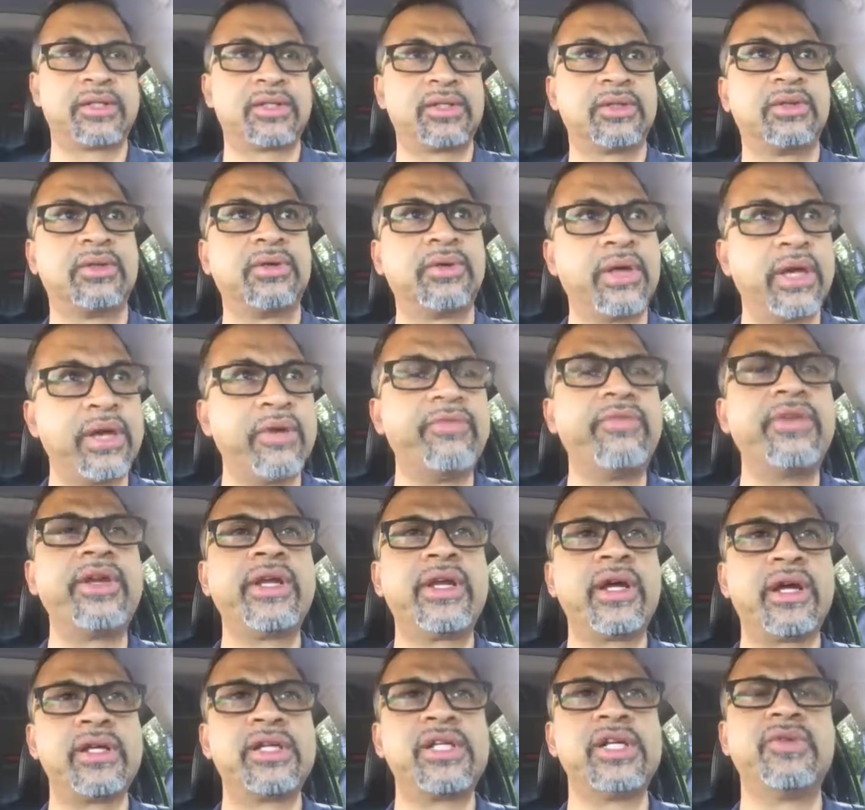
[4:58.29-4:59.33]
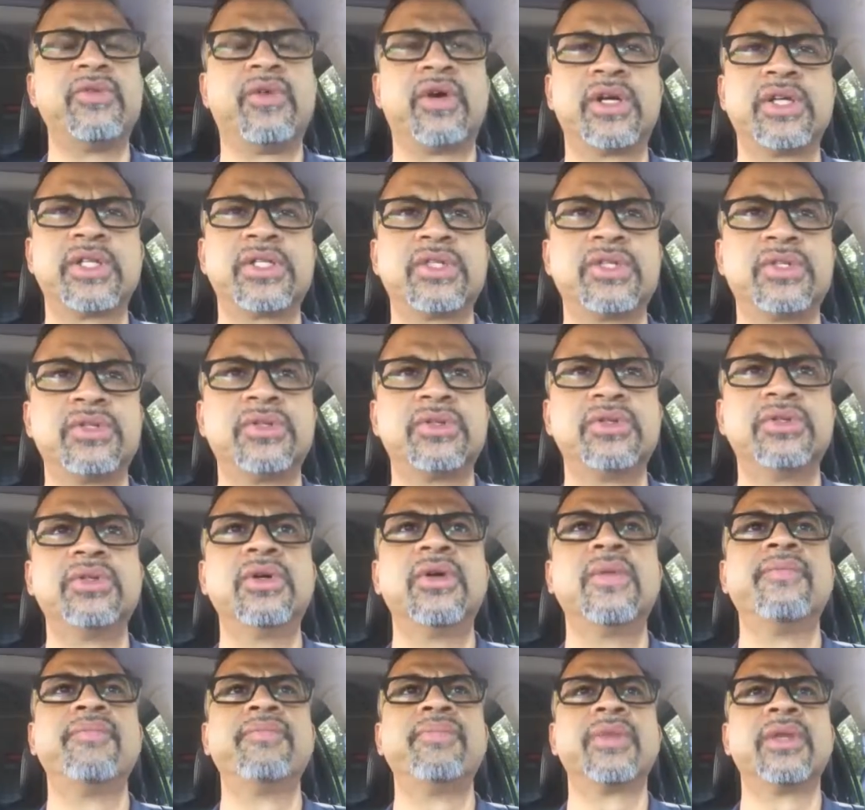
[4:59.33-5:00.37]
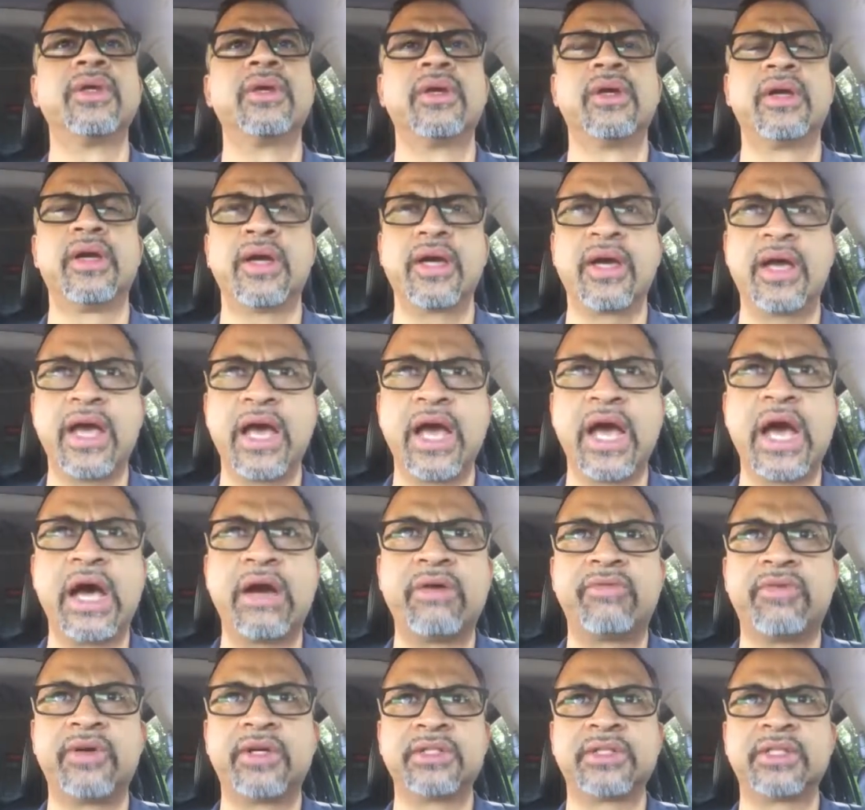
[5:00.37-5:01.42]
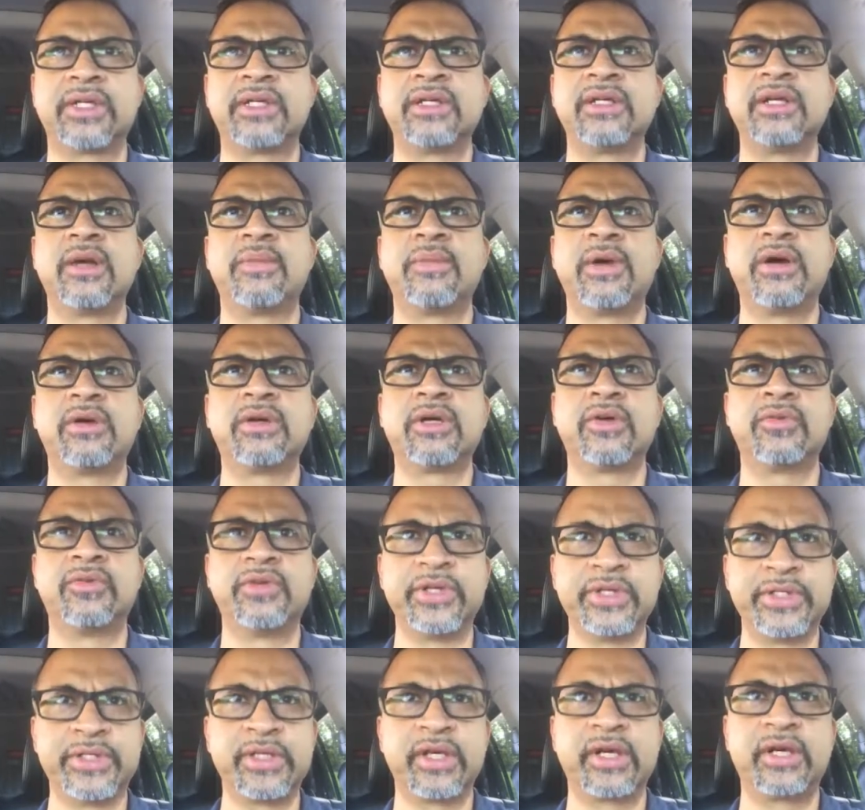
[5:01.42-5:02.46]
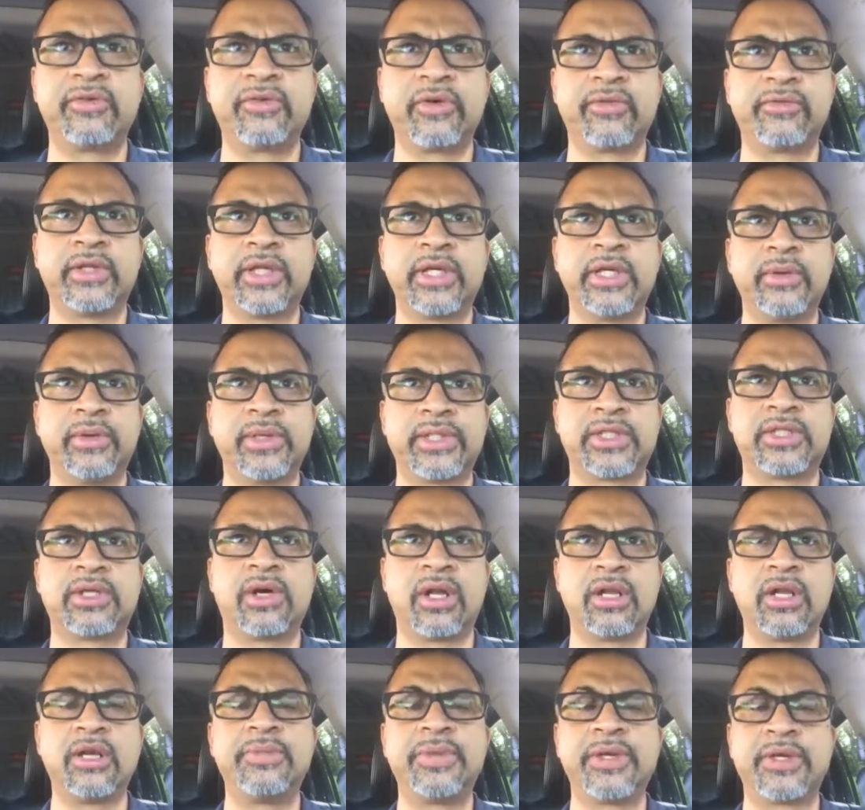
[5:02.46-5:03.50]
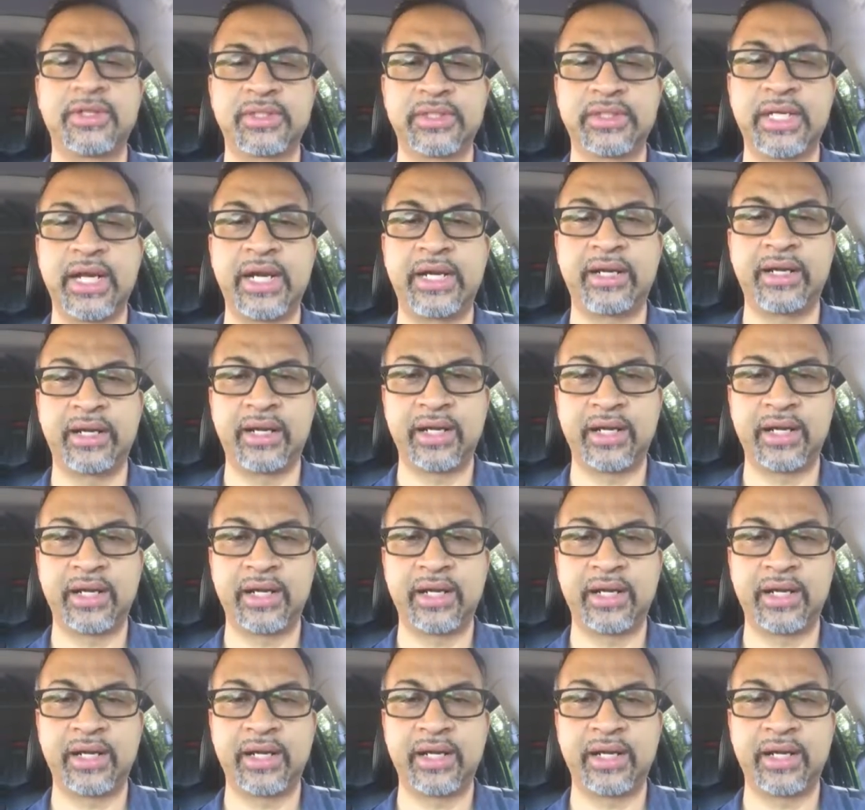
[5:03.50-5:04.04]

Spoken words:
So every country wants to have a certain amount of reserve of the US dollar because that